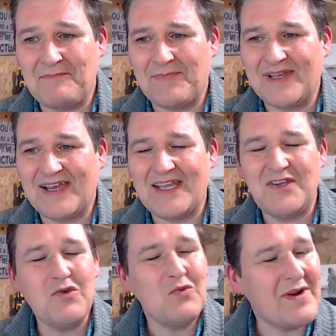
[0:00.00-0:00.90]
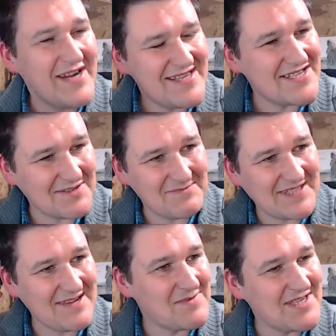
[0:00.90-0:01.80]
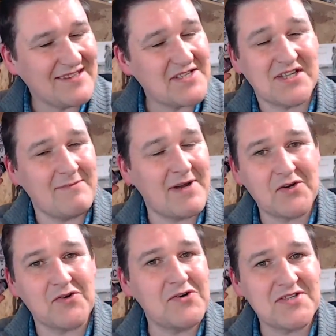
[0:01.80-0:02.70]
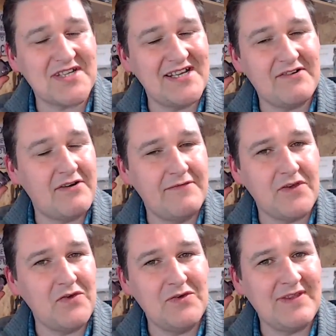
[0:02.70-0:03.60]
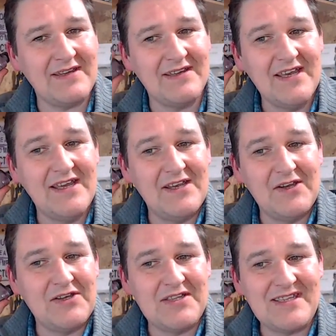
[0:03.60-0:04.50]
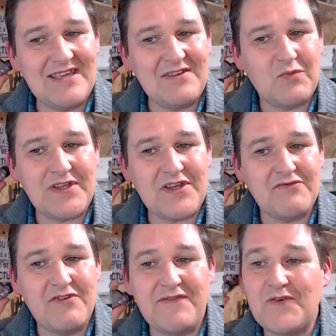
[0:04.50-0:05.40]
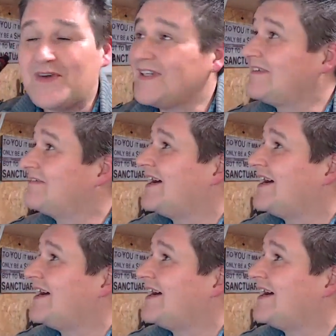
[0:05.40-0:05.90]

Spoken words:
But I do worry that sometimes it does come across in a review that when you're reviewing,